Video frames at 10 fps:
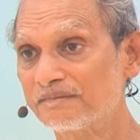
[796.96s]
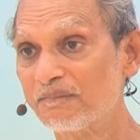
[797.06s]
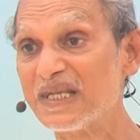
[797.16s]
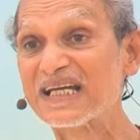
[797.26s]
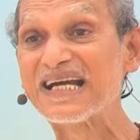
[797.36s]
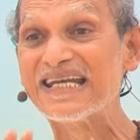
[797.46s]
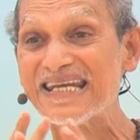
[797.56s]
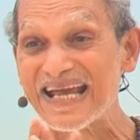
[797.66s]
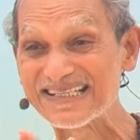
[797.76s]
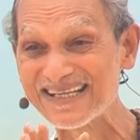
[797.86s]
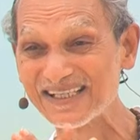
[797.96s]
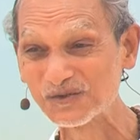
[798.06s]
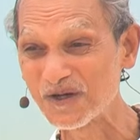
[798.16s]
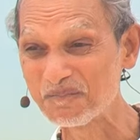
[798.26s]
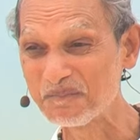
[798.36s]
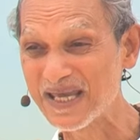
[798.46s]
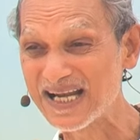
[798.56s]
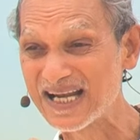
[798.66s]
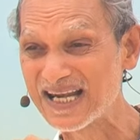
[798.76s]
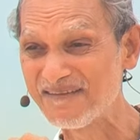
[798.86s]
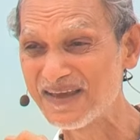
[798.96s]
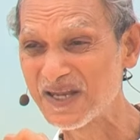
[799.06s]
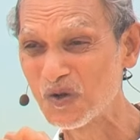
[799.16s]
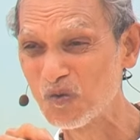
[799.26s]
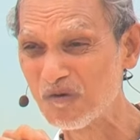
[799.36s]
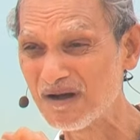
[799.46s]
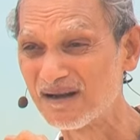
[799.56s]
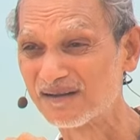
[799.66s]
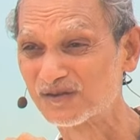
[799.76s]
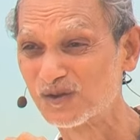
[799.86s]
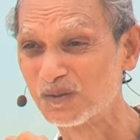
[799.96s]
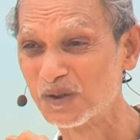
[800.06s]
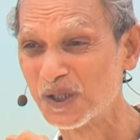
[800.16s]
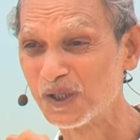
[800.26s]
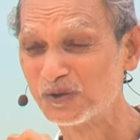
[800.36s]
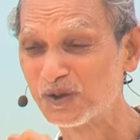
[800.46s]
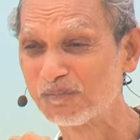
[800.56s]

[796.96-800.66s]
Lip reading: But the connection is what made living in the world so